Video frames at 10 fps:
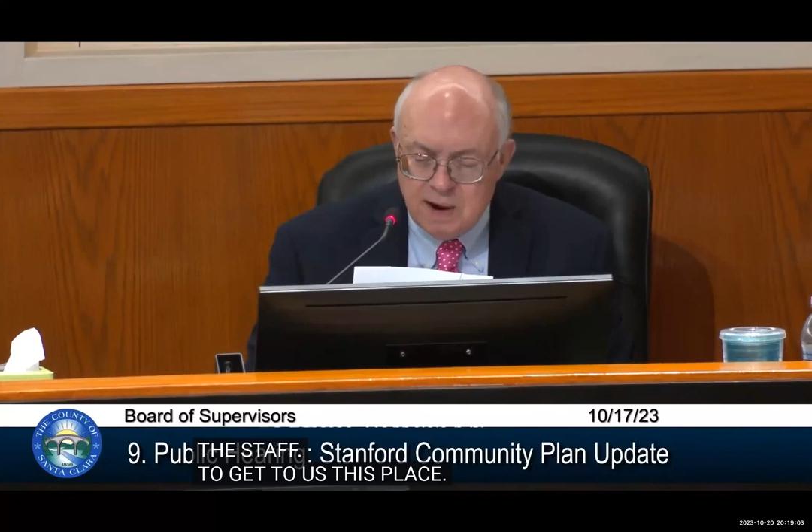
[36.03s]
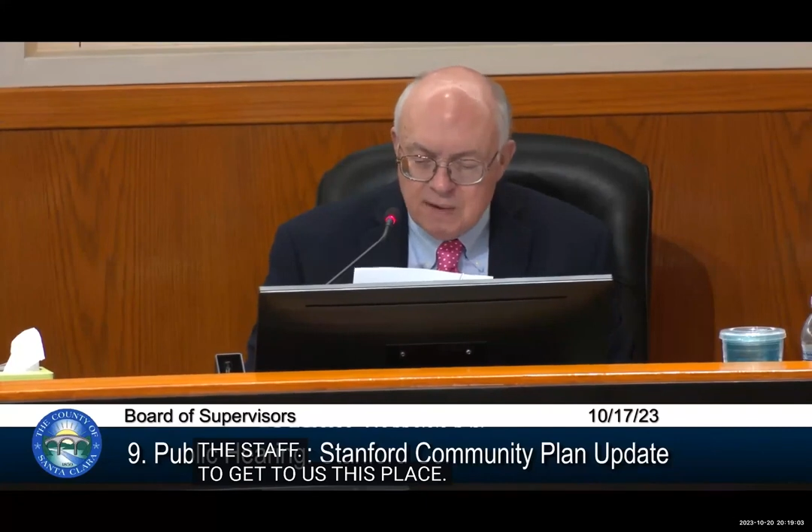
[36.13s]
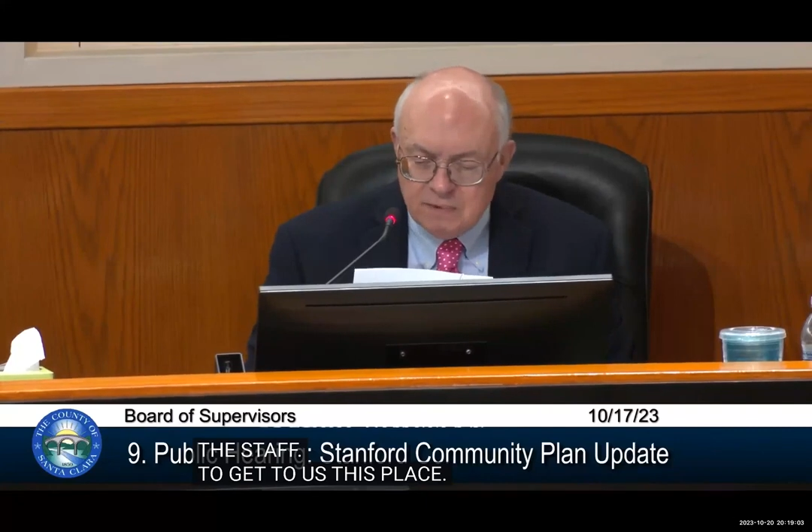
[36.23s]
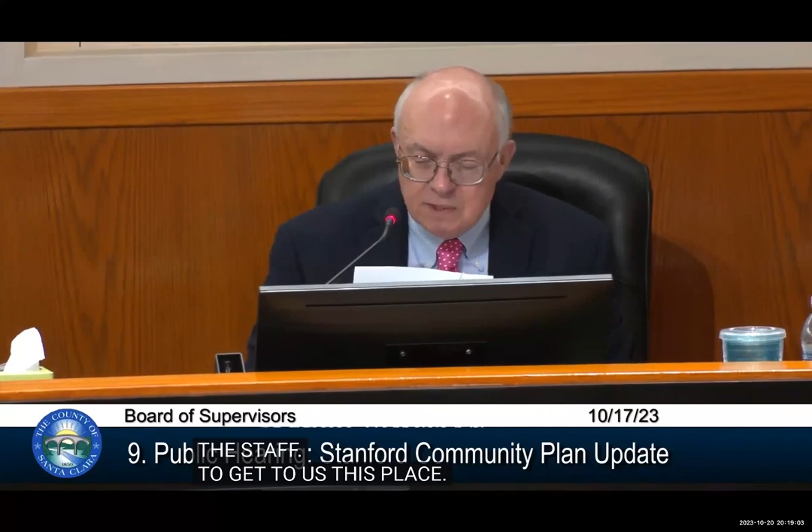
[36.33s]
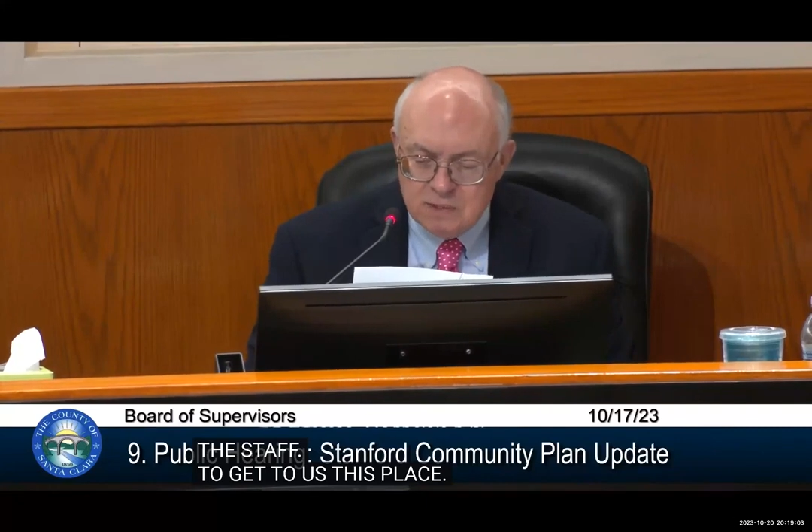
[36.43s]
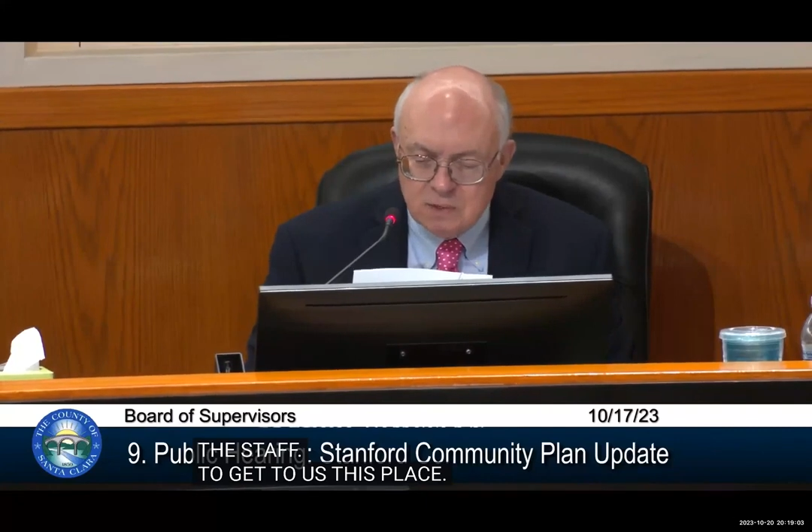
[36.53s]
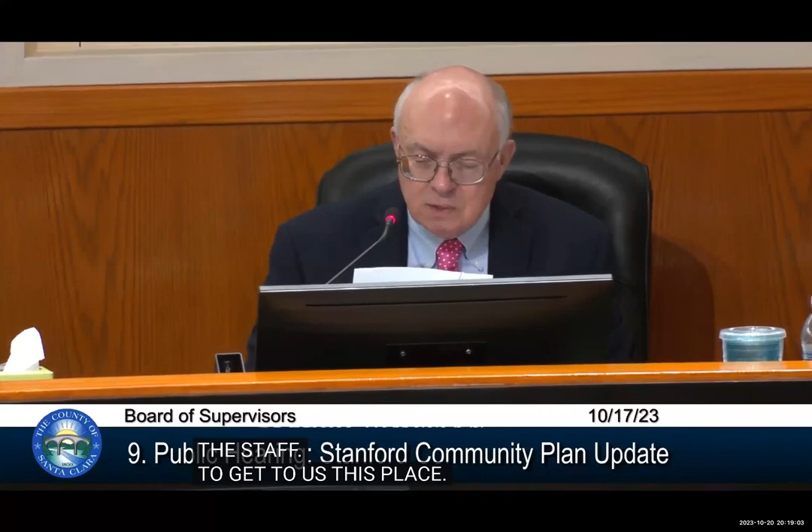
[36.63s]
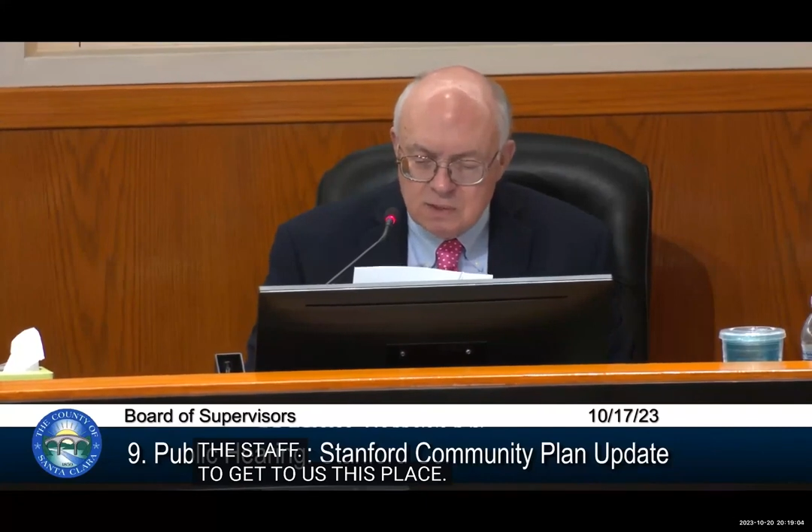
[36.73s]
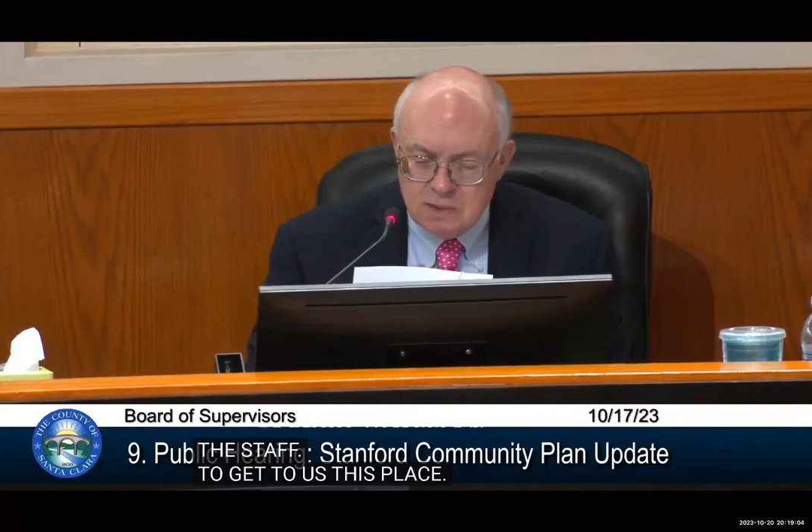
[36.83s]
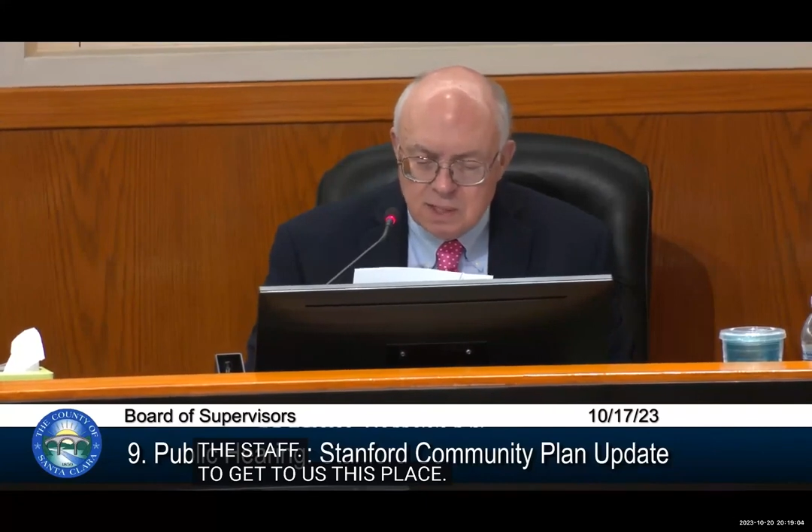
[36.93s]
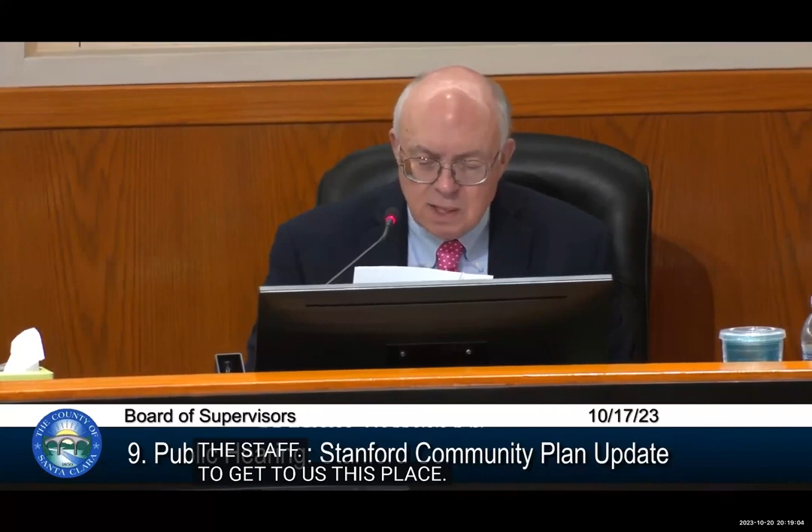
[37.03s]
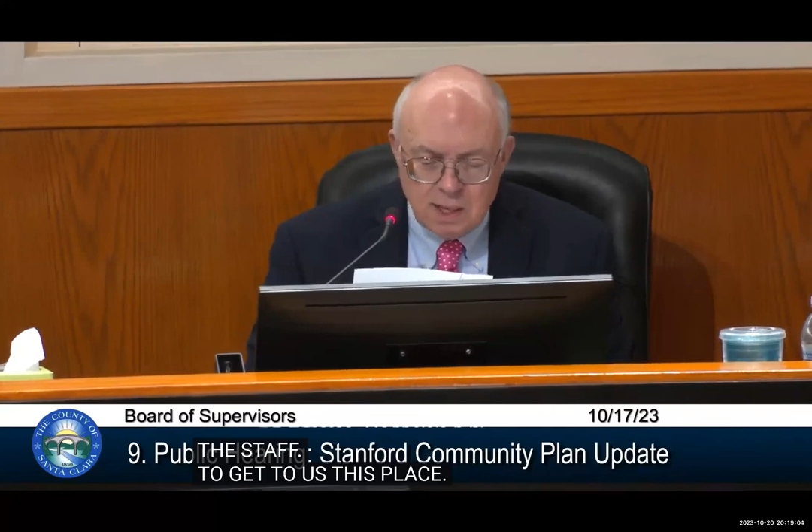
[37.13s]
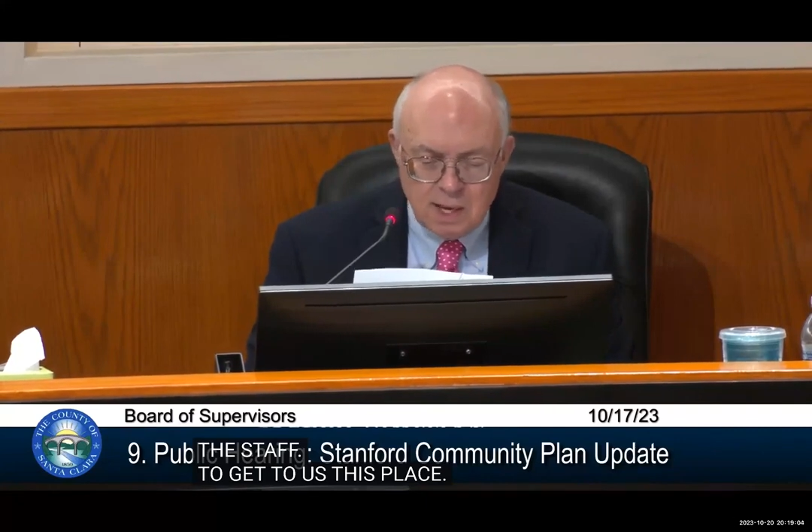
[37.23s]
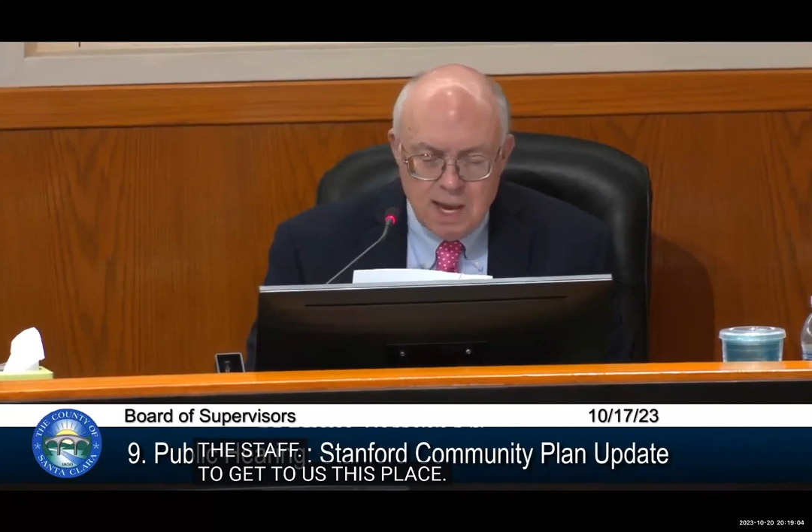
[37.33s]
of traffic concerns